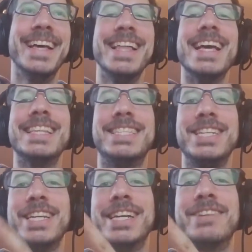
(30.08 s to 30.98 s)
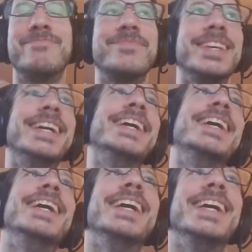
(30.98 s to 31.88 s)
That's cheating.
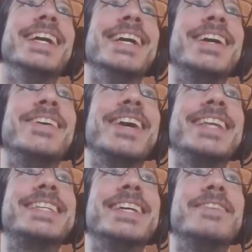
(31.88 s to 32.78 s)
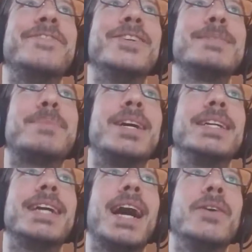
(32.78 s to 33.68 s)
All right, first
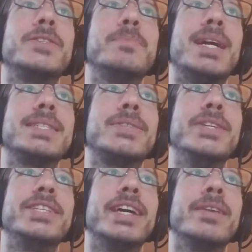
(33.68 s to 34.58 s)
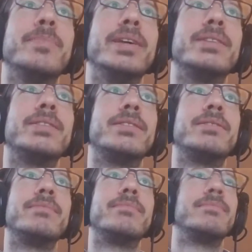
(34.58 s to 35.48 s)
part, how to master each element.
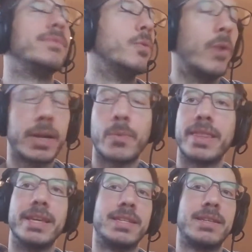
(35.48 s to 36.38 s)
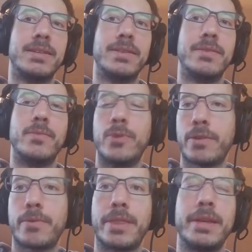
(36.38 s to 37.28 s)
Work with it.
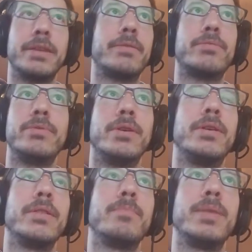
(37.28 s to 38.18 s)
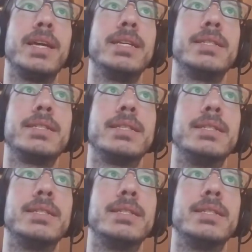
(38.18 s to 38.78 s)
Work with it through all the planes.